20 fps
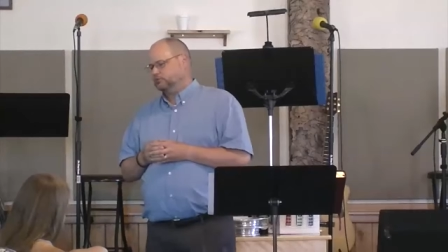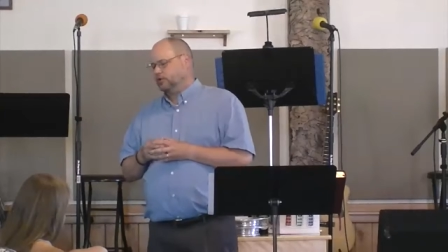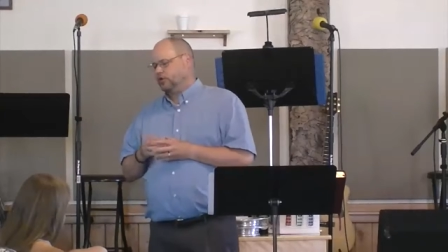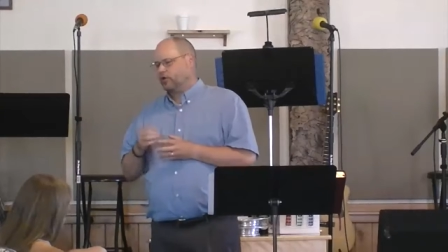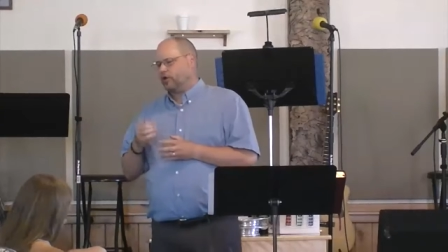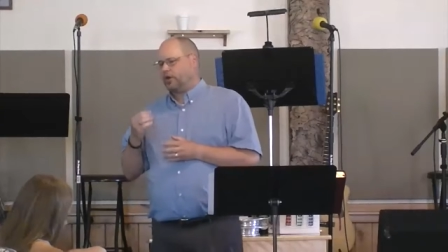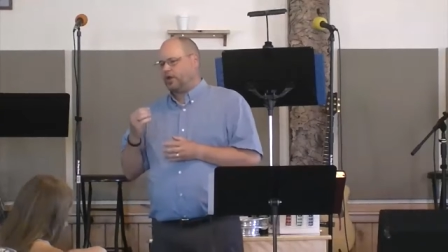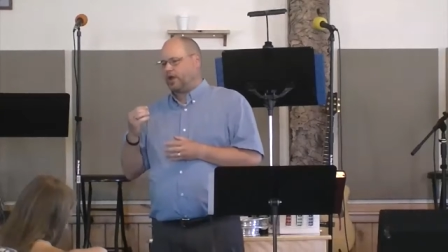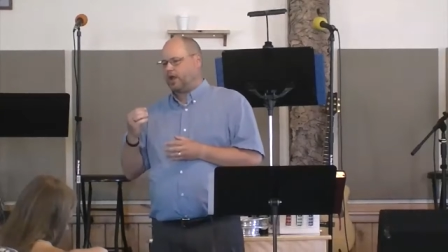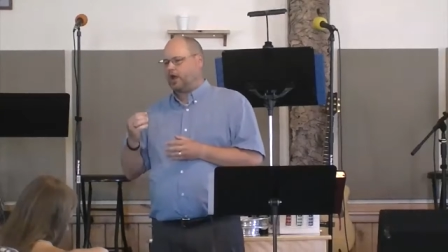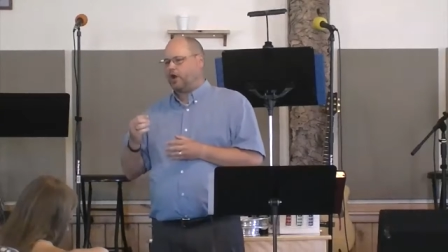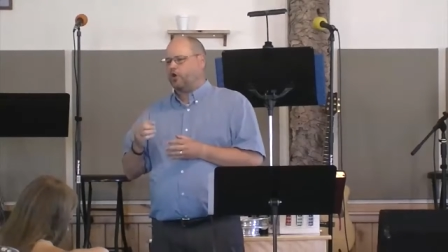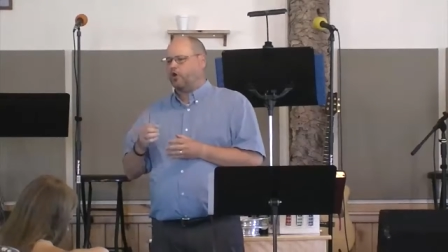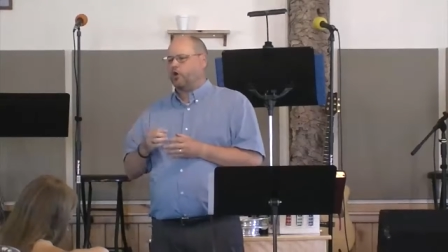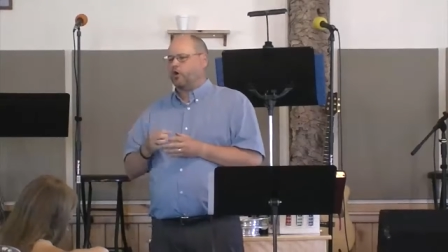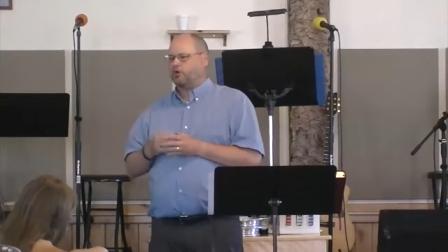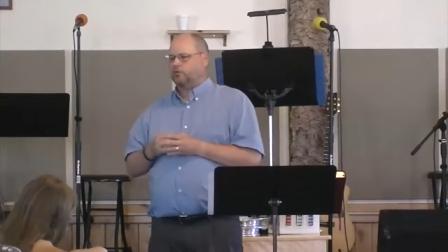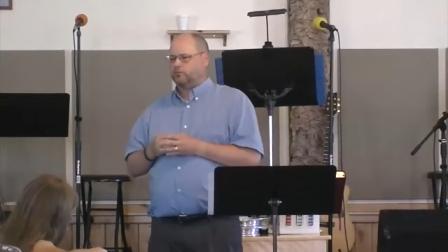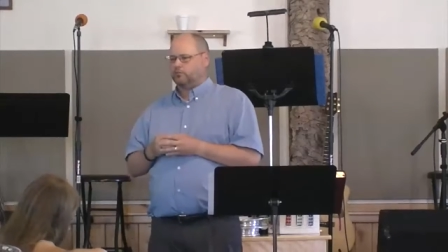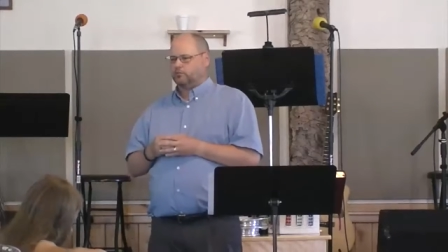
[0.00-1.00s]
you're in
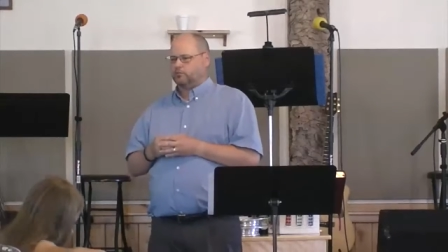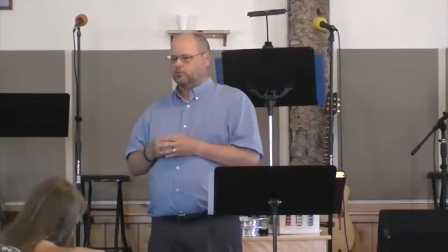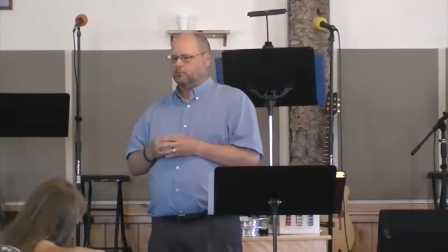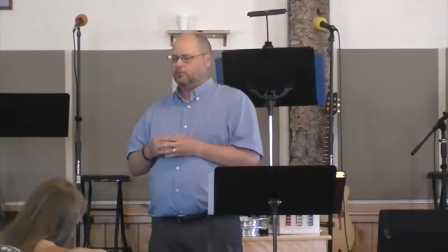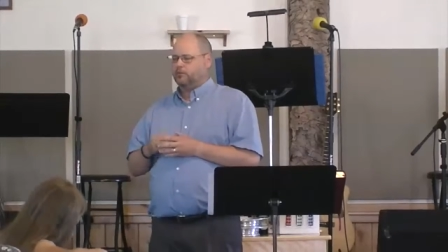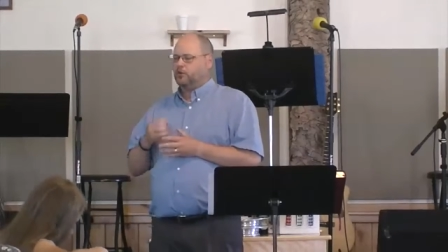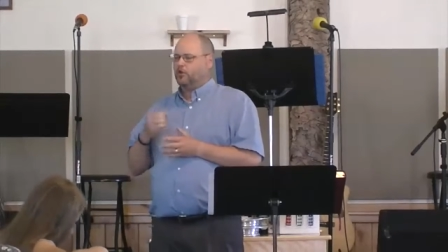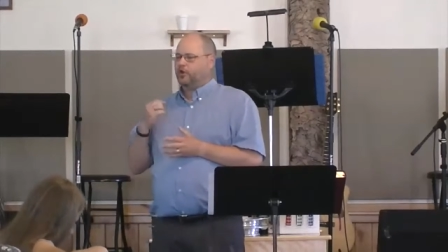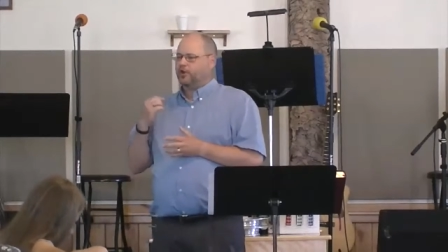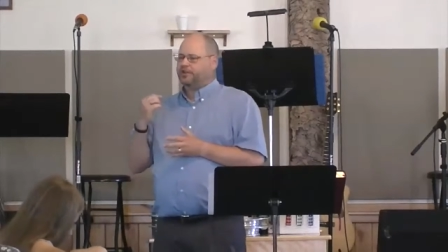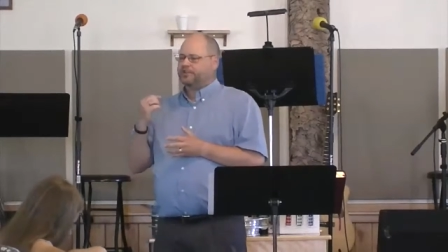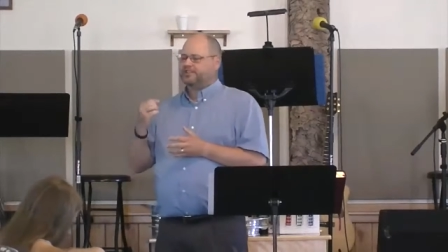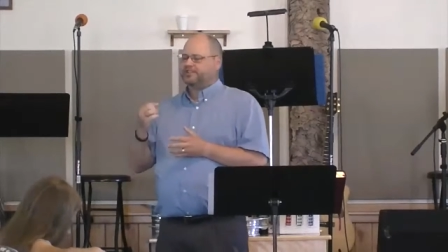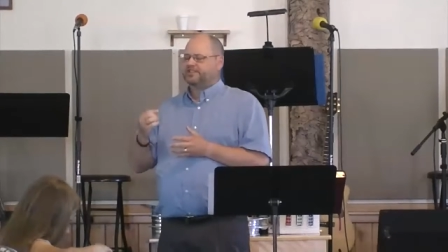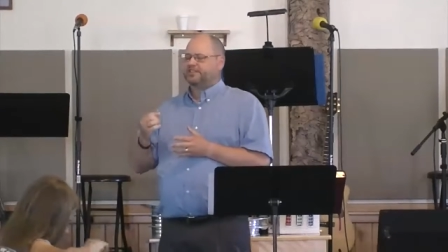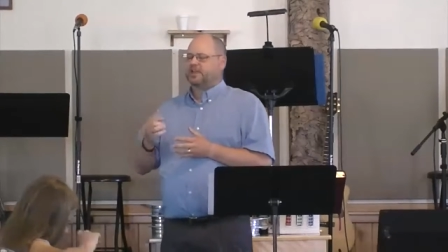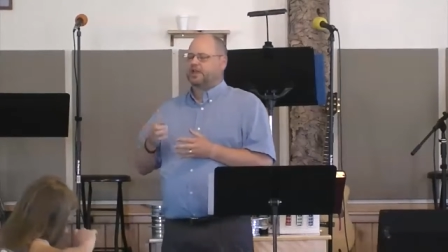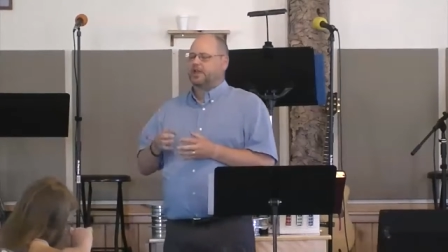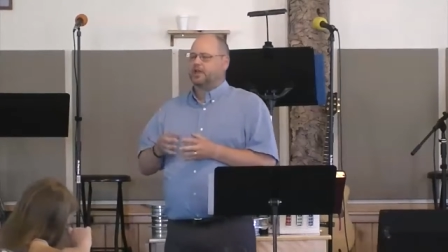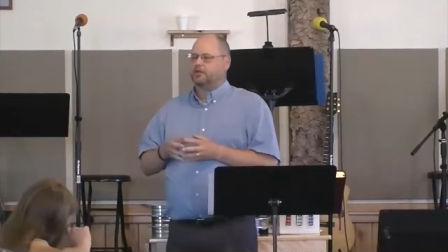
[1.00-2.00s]
error, you're in
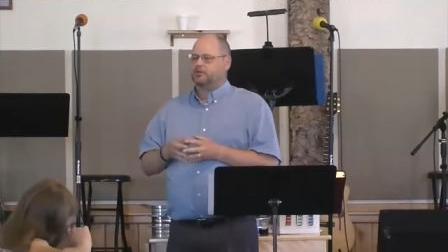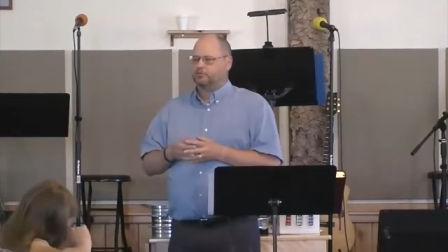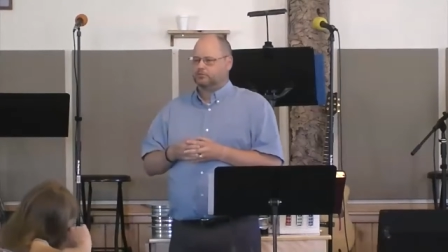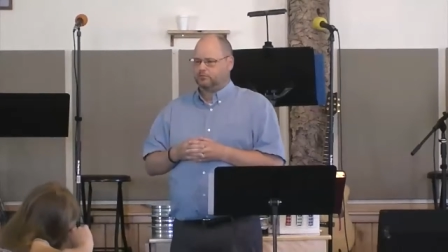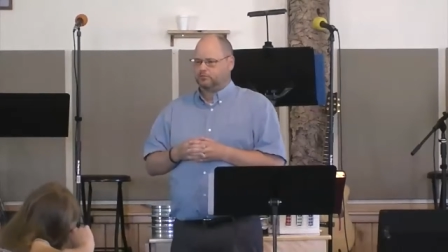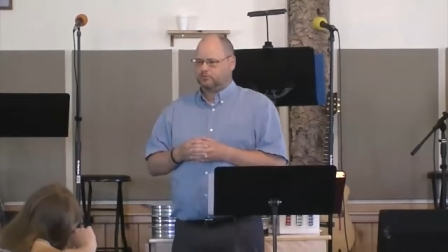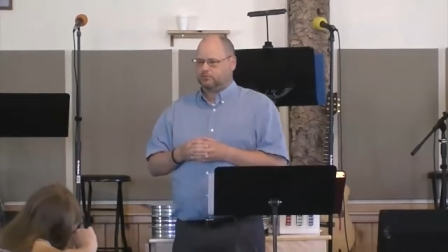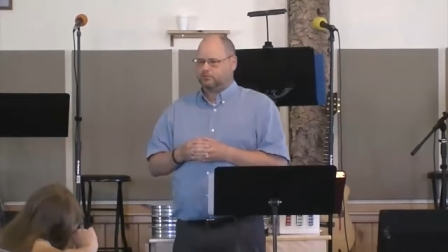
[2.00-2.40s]
sin.